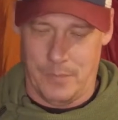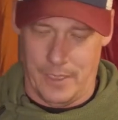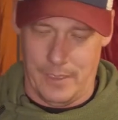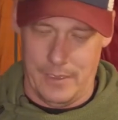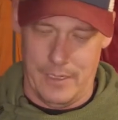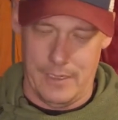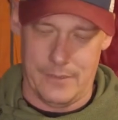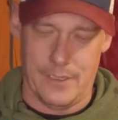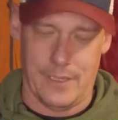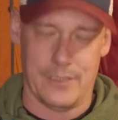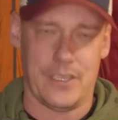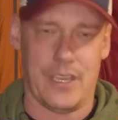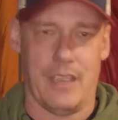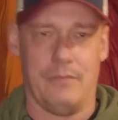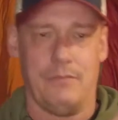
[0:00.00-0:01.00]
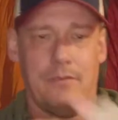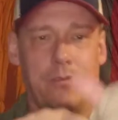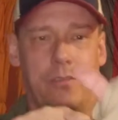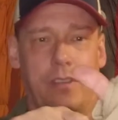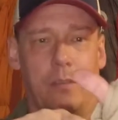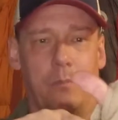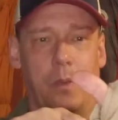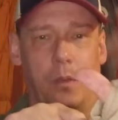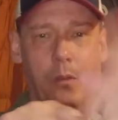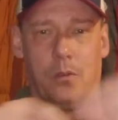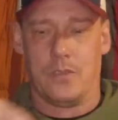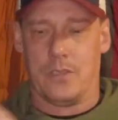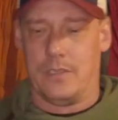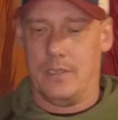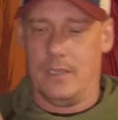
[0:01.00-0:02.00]
but it does have thumb
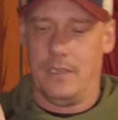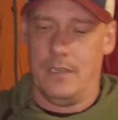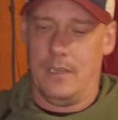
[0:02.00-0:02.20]
holes